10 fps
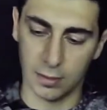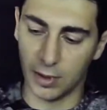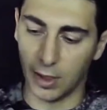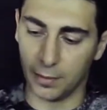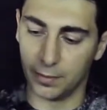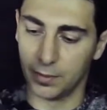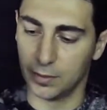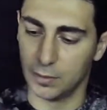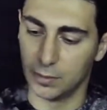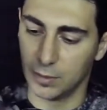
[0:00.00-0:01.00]
Yeah.
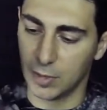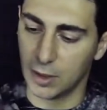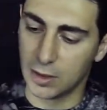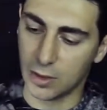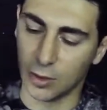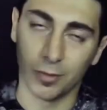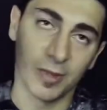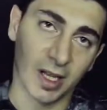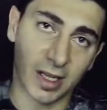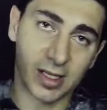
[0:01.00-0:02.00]
So
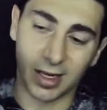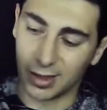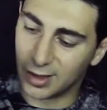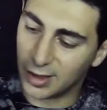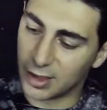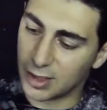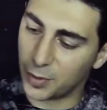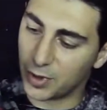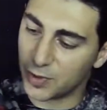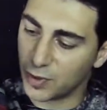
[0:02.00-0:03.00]
like I said, the
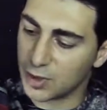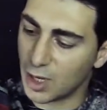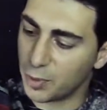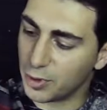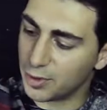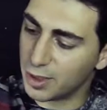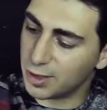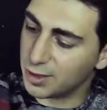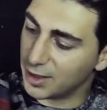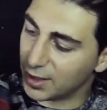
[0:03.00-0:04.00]
zippers, for example, they
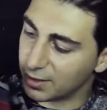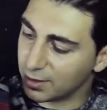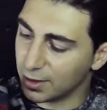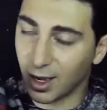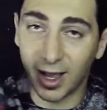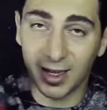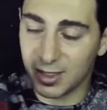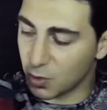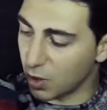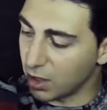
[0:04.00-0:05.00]
are not the
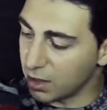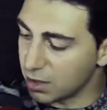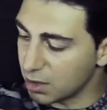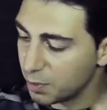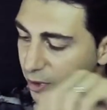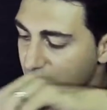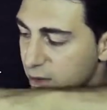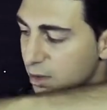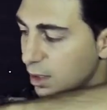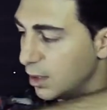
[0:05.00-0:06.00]
highest quality zippers,